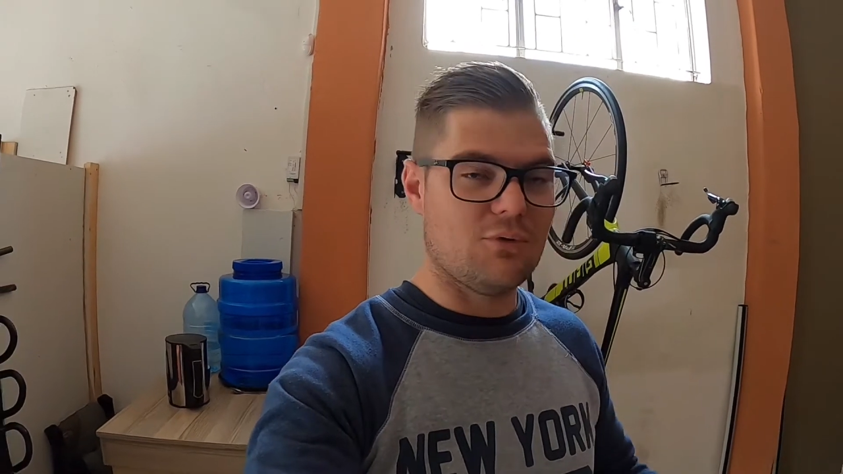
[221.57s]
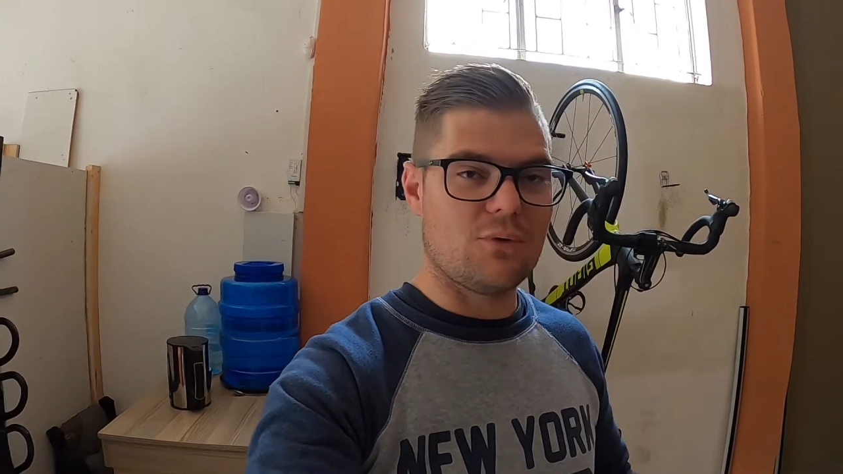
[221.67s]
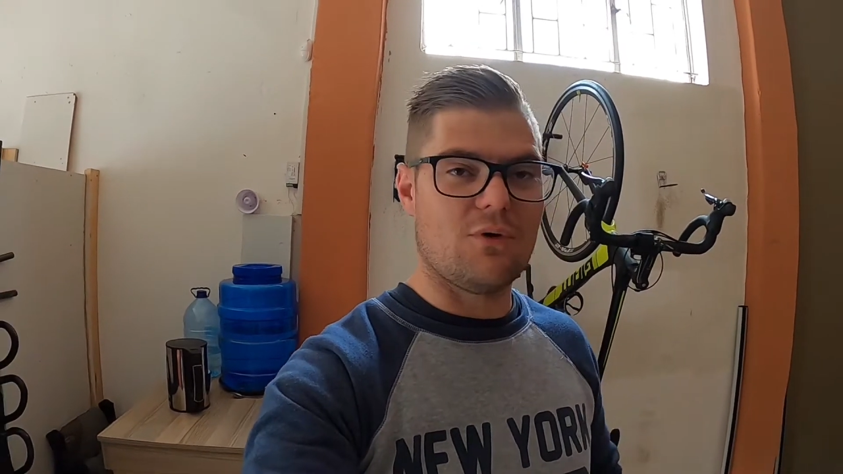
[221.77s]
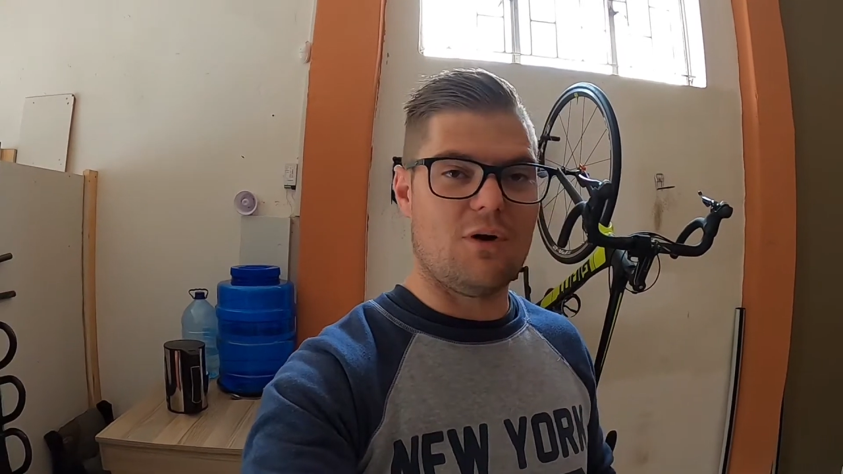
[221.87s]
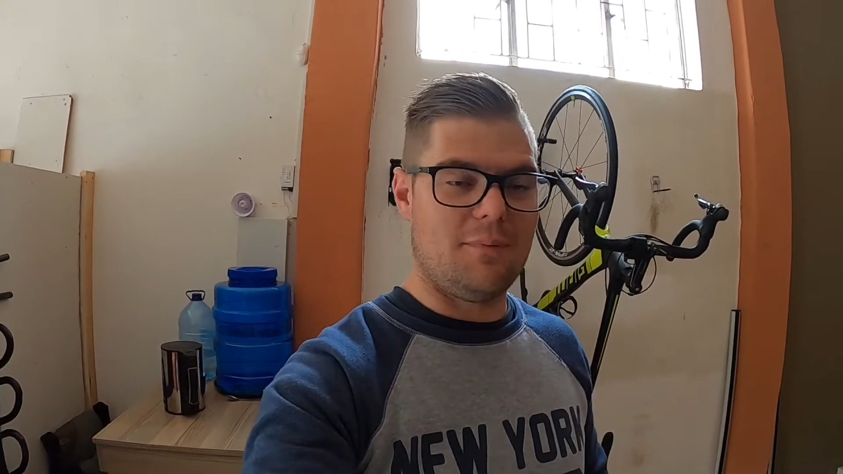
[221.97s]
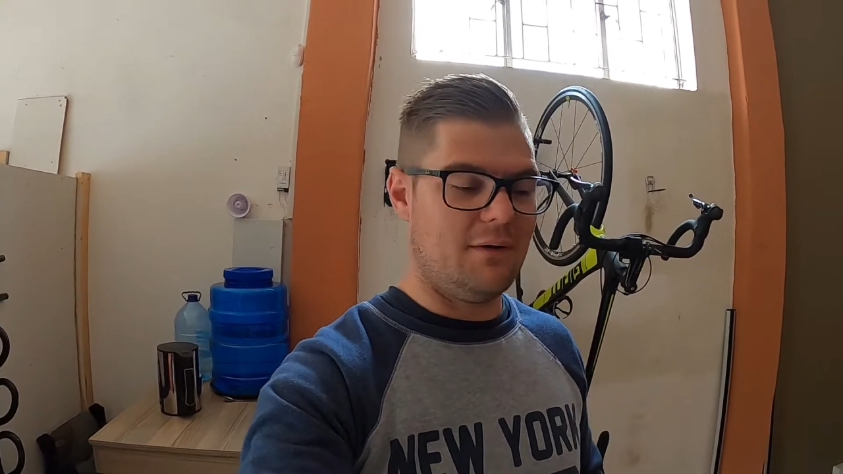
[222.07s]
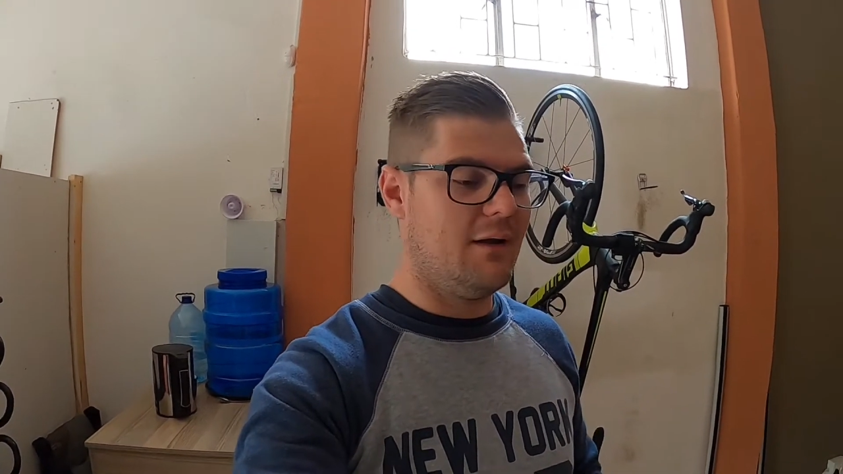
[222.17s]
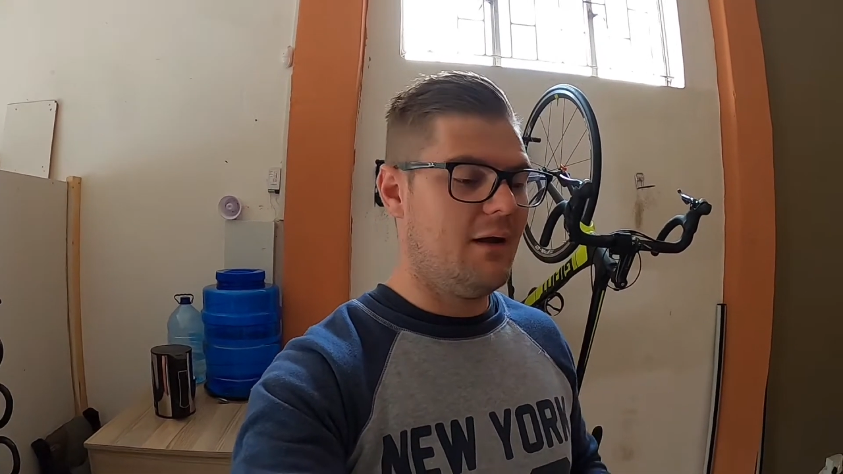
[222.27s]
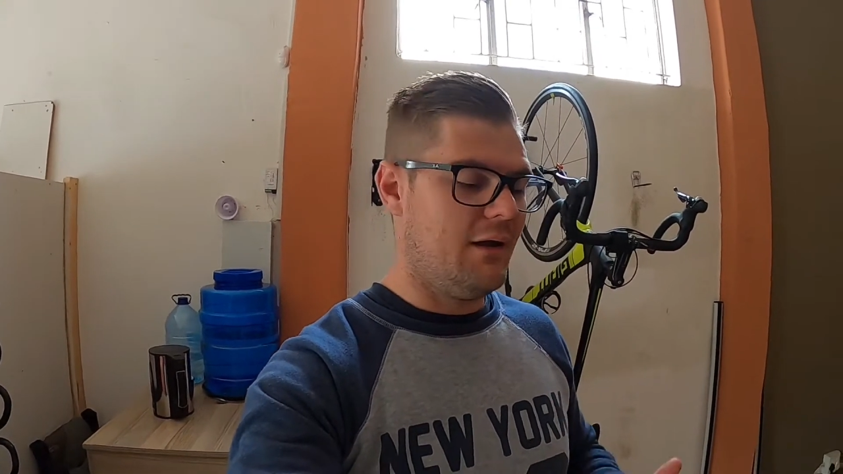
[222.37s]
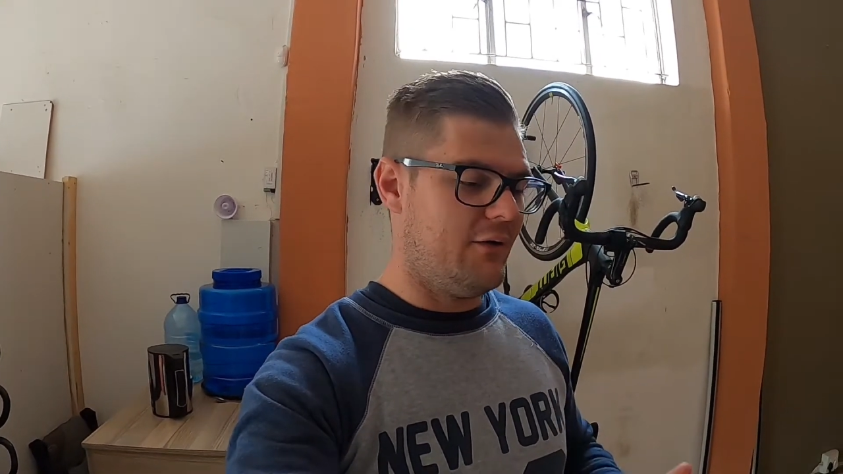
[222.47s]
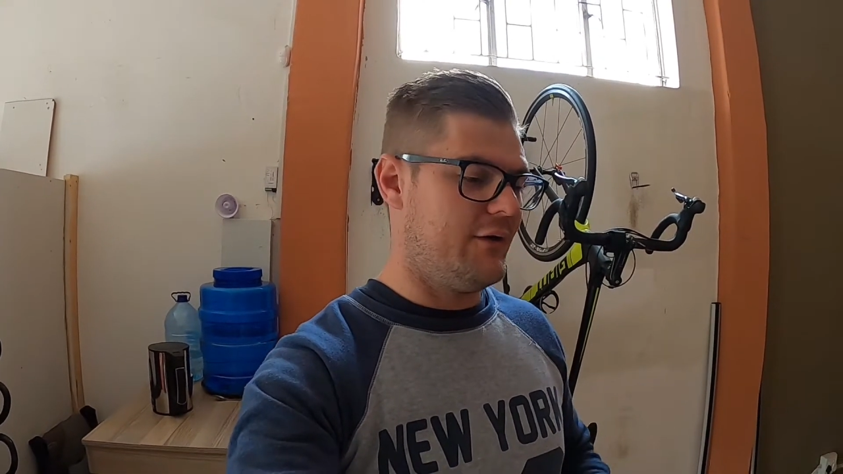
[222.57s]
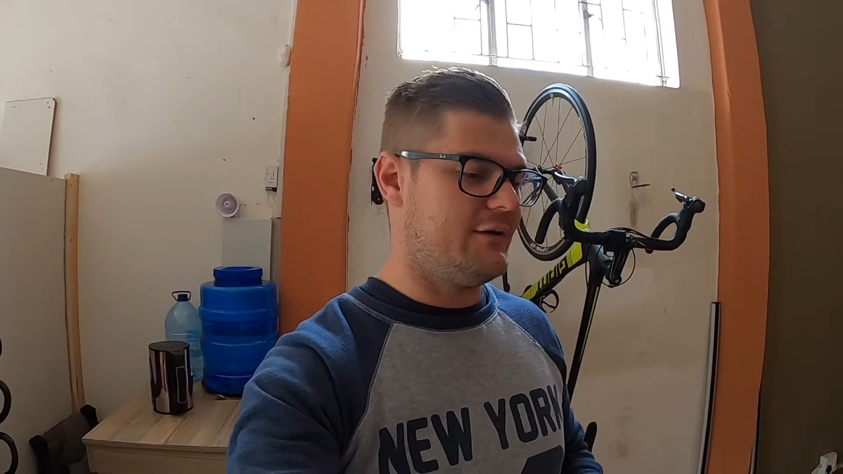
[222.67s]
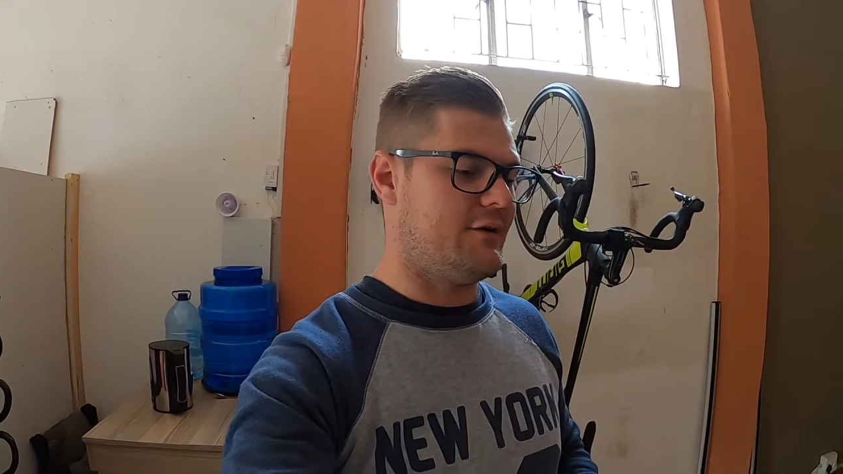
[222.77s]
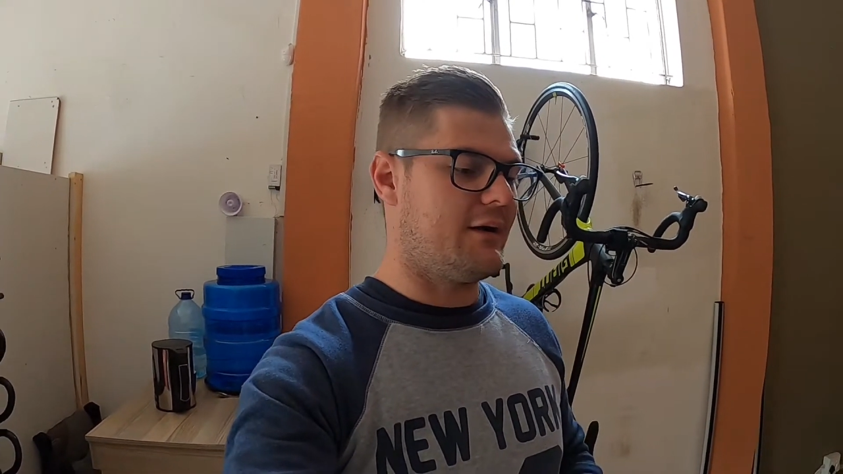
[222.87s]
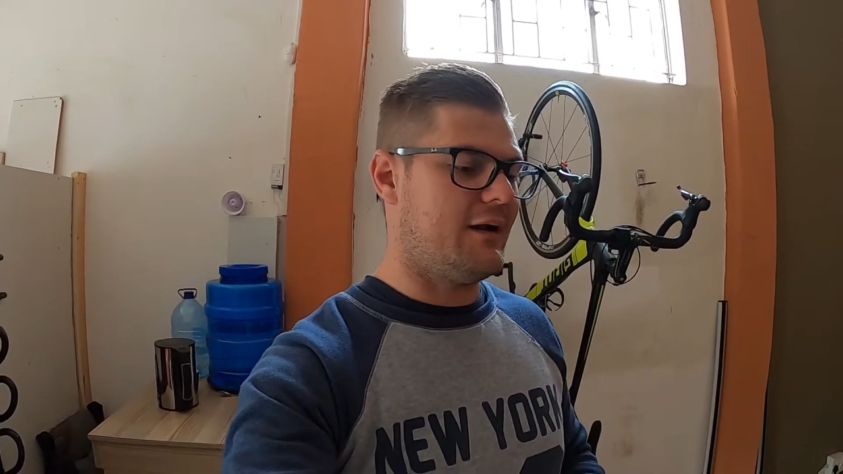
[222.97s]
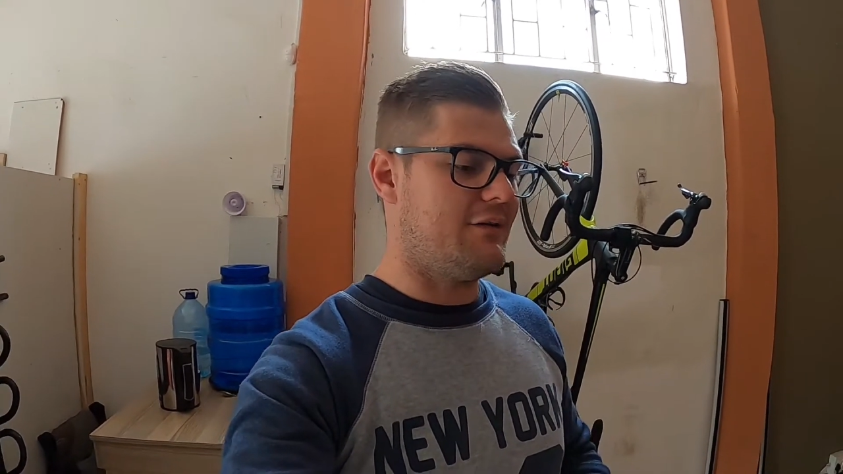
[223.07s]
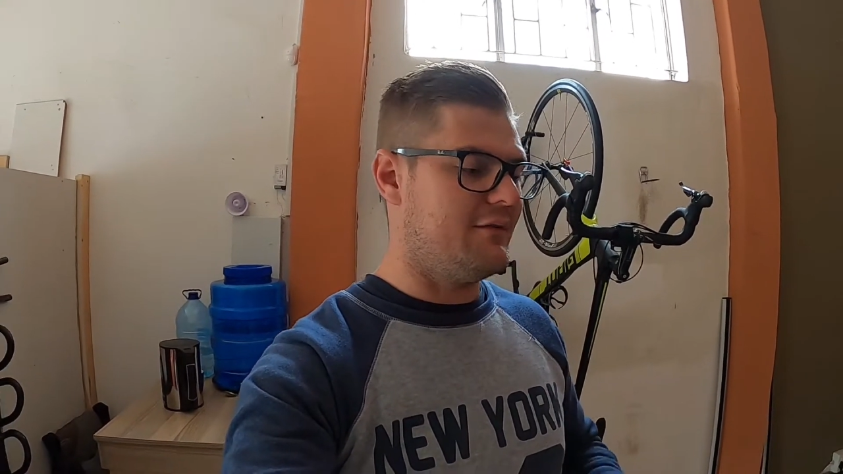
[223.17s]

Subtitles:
a full carbon rear triangle.